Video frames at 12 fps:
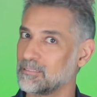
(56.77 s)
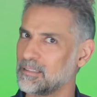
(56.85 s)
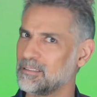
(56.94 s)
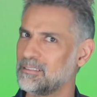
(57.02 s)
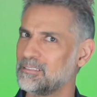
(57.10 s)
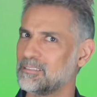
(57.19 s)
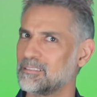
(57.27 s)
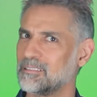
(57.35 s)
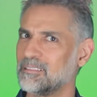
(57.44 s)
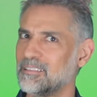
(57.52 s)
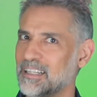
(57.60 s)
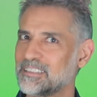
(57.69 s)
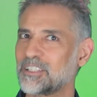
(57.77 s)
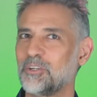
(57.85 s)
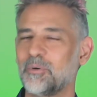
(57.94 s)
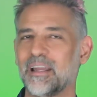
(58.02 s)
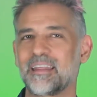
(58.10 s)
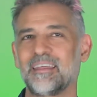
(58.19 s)
Oh, that's a
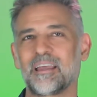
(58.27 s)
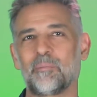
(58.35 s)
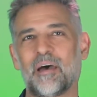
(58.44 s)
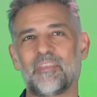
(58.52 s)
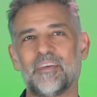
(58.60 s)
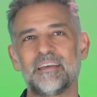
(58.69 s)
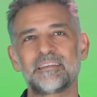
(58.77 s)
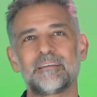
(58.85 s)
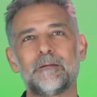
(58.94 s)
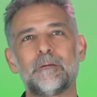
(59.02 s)
cool way to think about this.